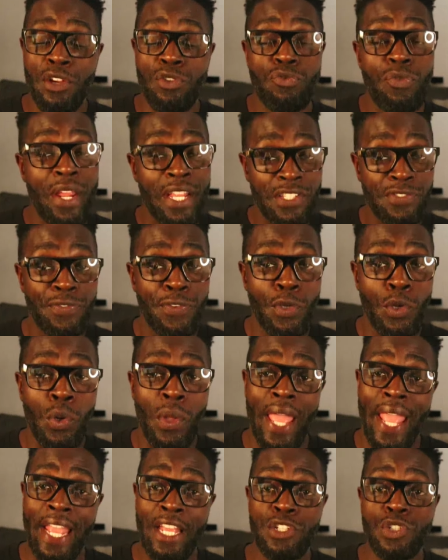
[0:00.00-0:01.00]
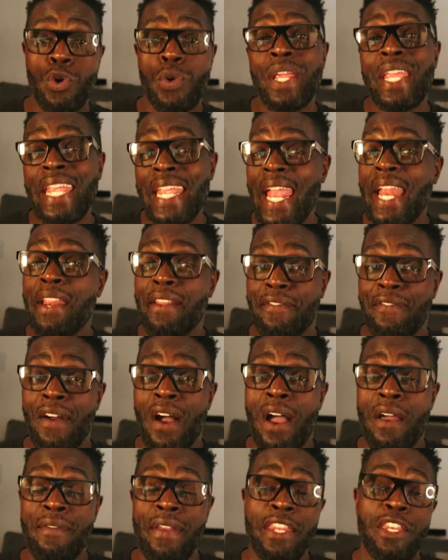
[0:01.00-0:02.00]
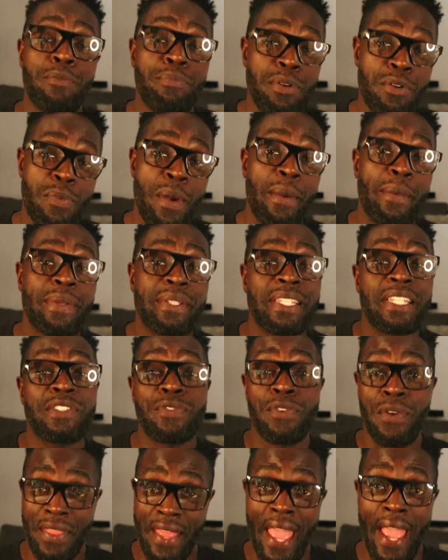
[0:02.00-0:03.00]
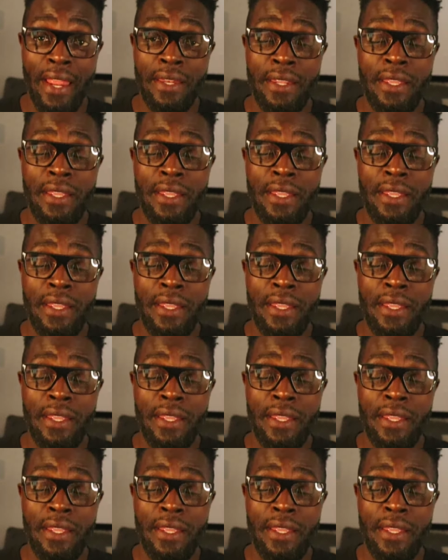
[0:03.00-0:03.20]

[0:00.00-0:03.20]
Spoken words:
race fuel and or E85 and the prerequisites for that.